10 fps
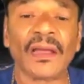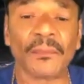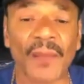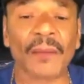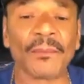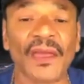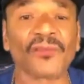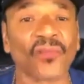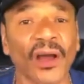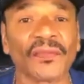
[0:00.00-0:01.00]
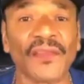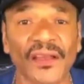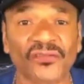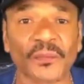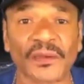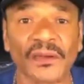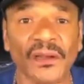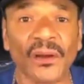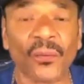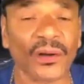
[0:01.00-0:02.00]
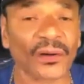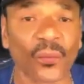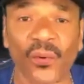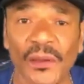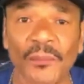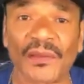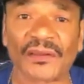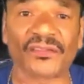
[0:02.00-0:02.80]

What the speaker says: And my man, Ron Nessman, what a wingman